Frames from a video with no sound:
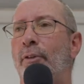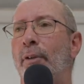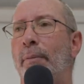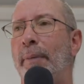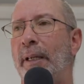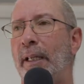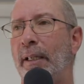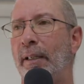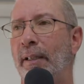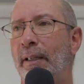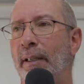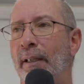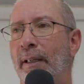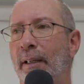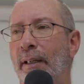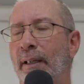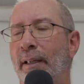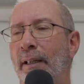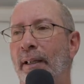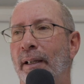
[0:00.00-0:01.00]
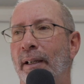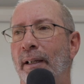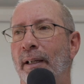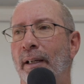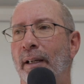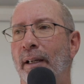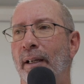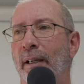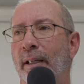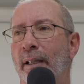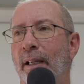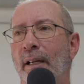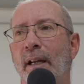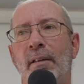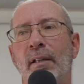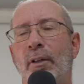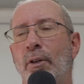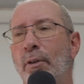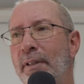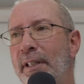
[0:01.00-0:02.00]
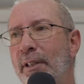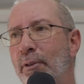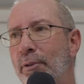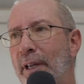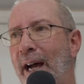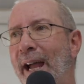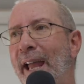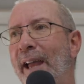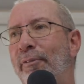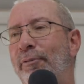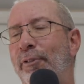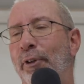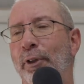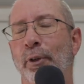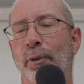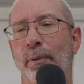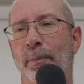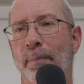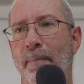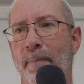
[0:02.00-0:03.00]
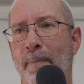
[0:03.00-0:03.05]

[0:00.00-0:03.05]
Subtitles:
to me. You know, the good news I have for you.